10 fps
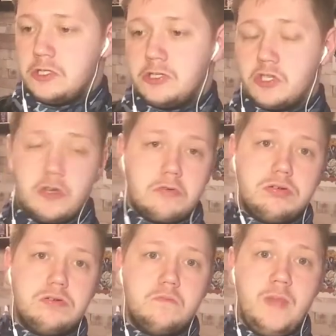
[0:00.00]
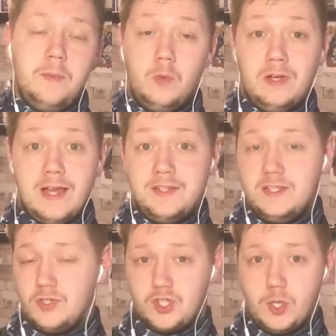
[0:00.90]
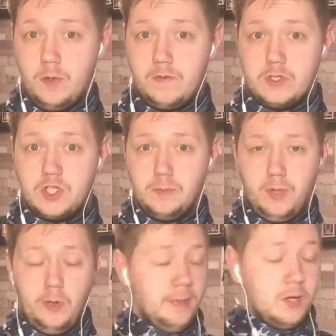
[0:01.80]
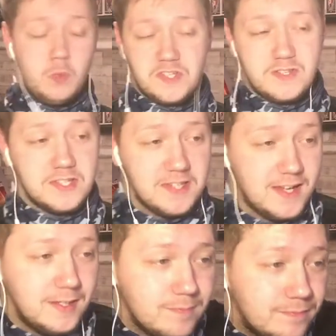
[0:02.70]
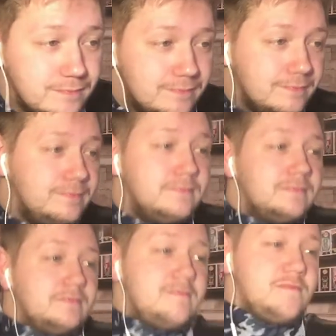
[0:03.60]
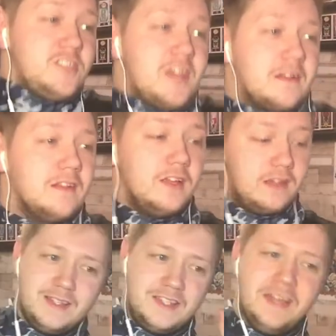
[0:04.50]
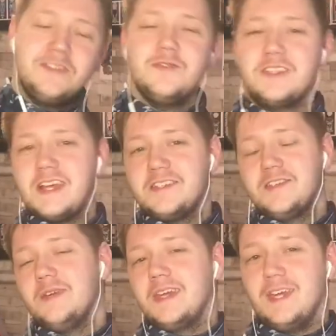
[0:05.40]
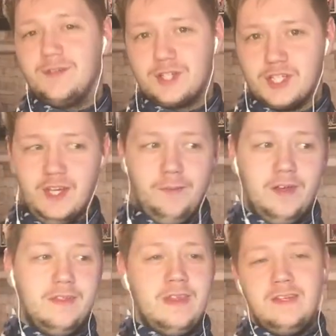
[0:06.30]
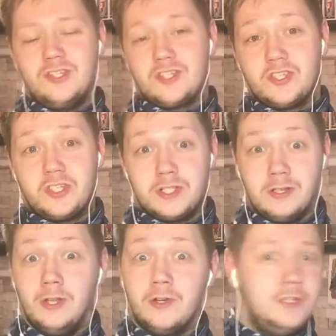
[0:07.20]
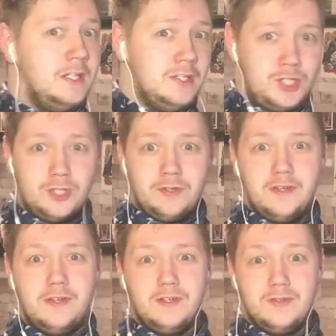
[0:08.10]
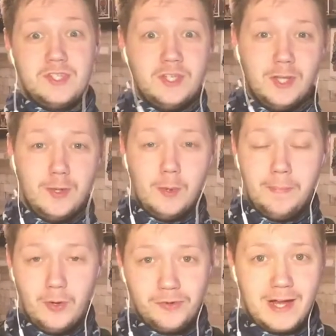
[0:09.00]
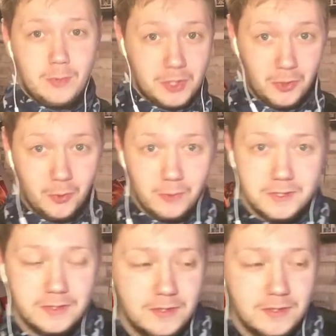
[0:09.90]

So maybe we'll get a decent showing of her at some point, but it wasn't today, sadly. Tetsu Tetsu and Kirishima, they just slugged each other until they were both out cold.